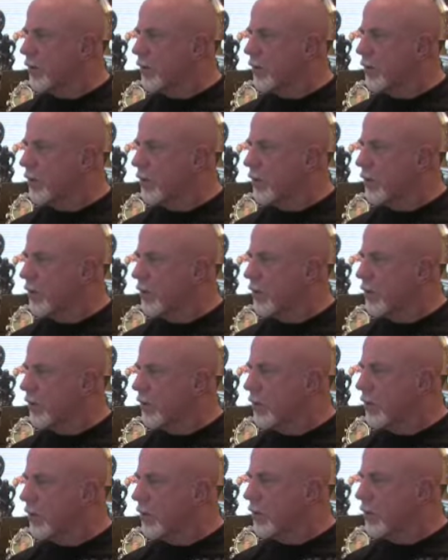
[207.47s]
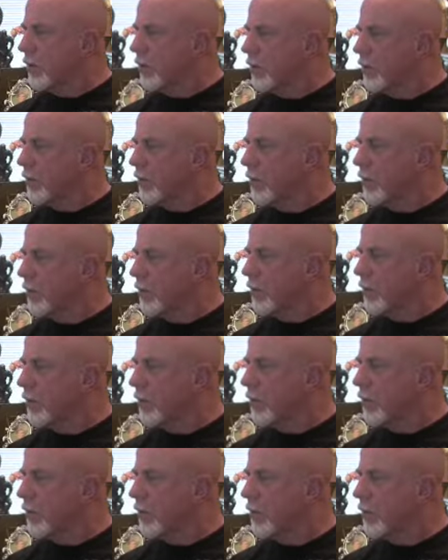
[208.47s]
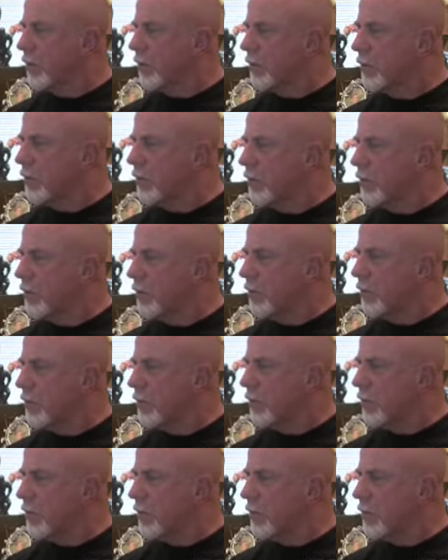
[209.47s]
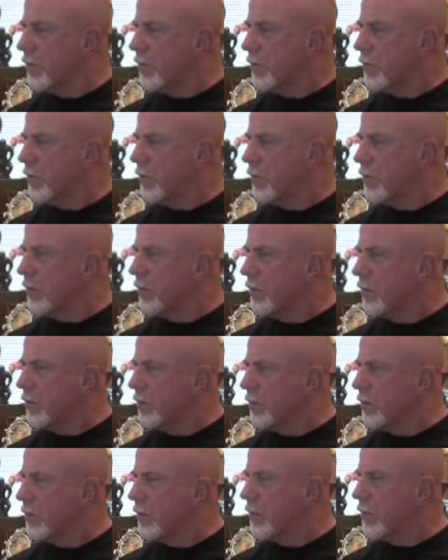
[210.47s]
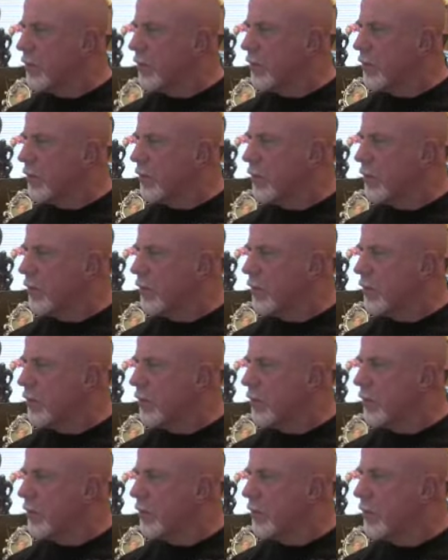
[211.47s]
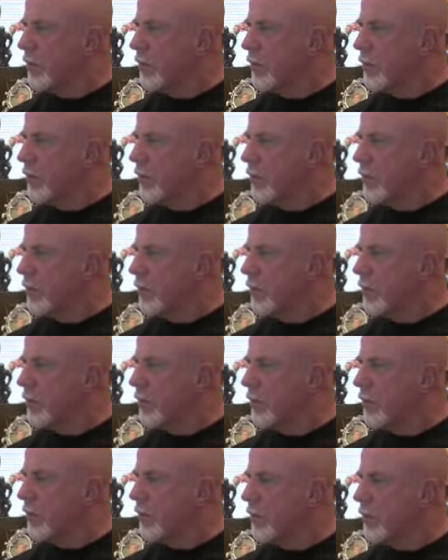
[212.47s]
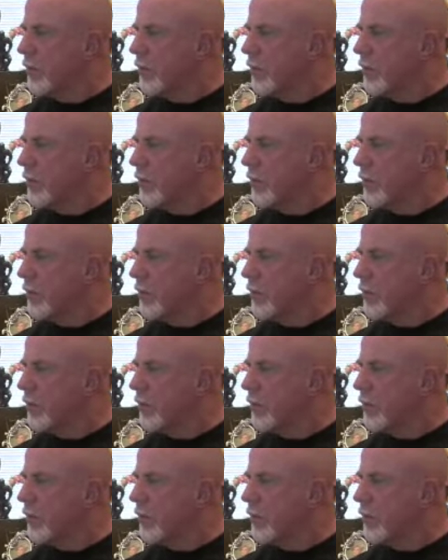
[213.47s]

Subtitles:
This person isn't speaking.